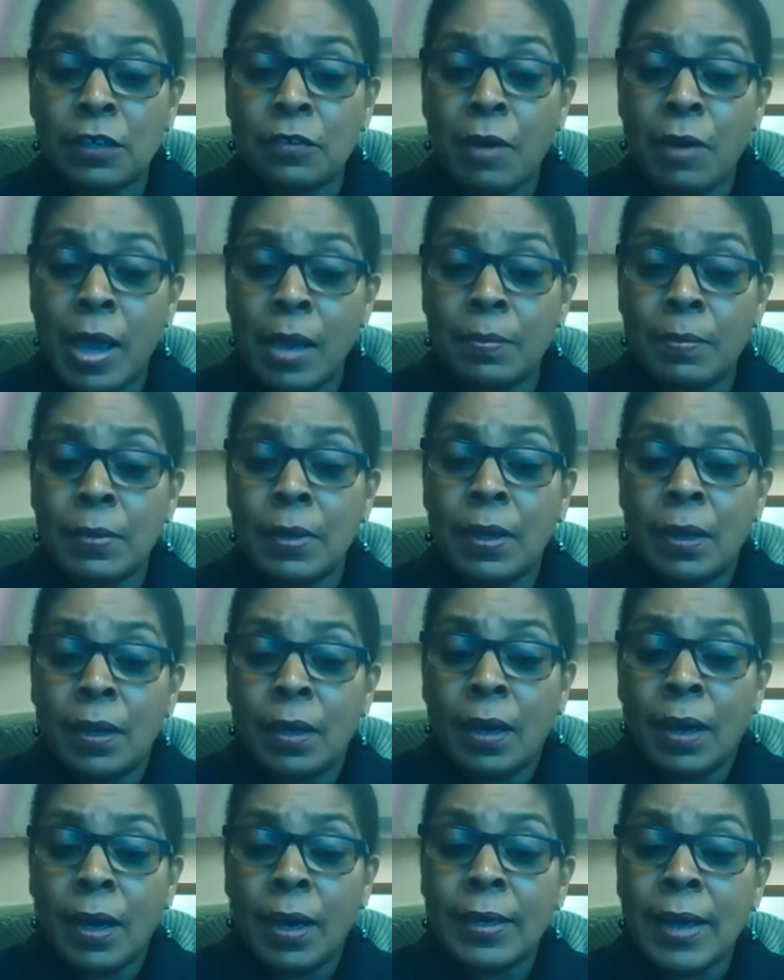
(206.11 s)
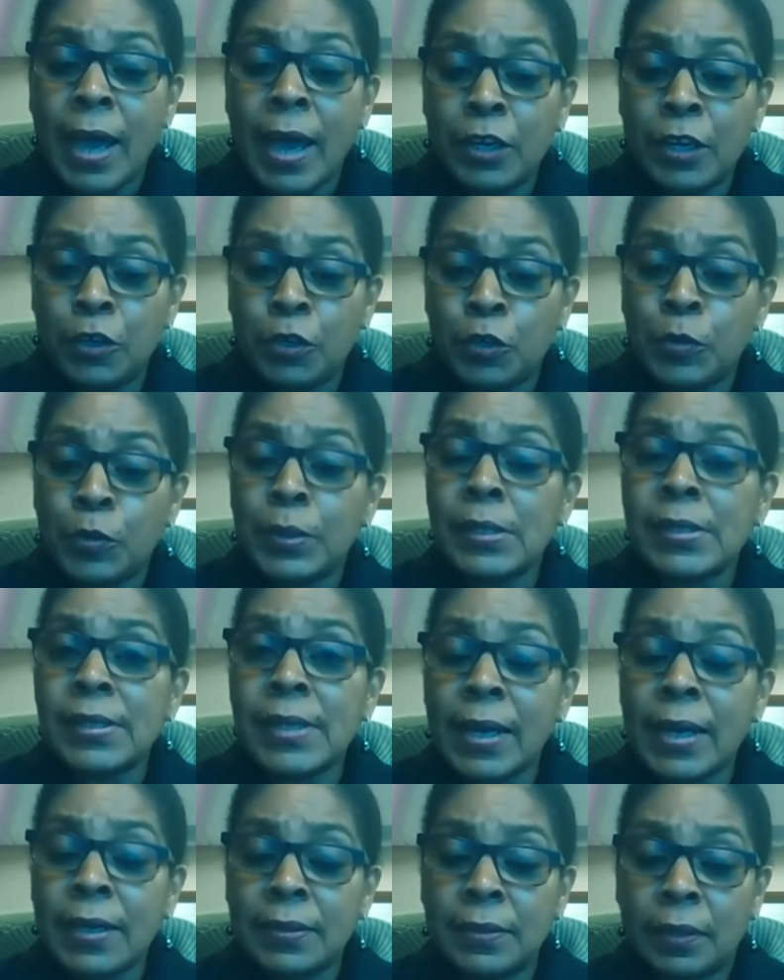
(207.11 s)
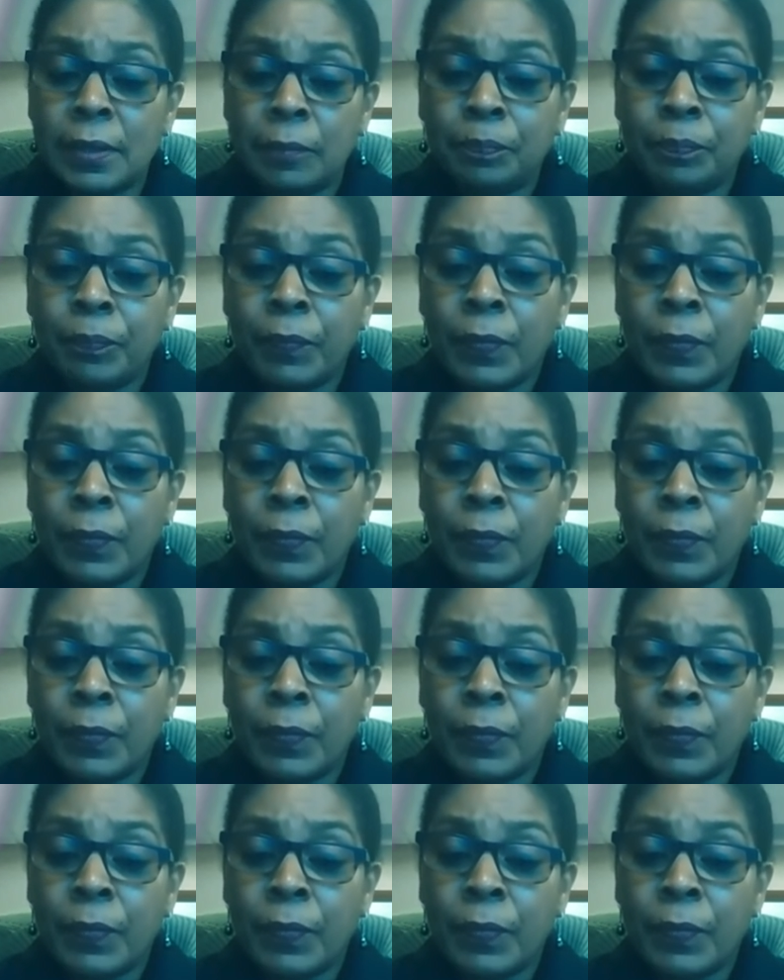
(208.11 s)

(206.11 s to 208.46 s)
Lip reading: crime and IUU in the sector,